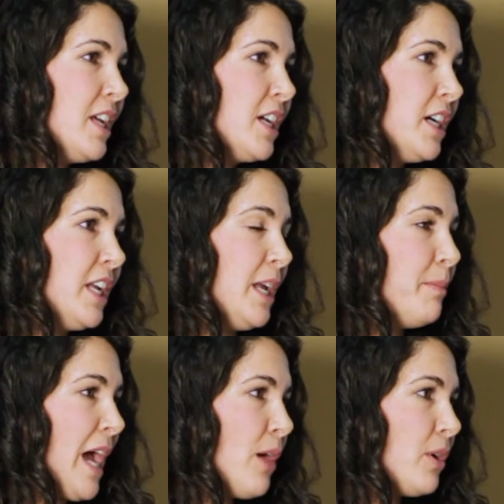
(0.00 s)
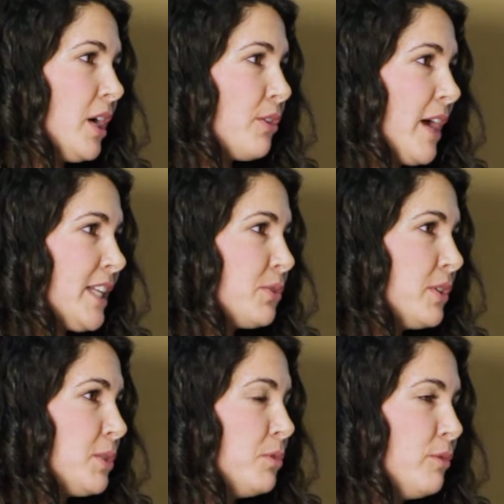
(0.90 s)
could empower a
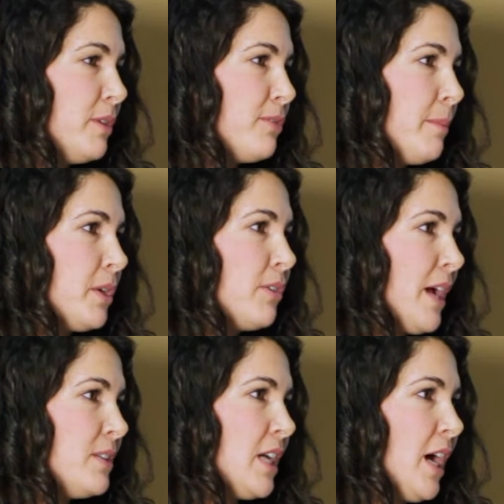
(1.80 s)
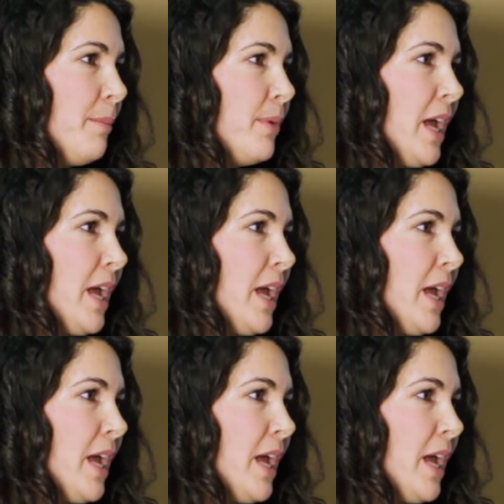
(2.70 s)
grassroots movement from the ground up,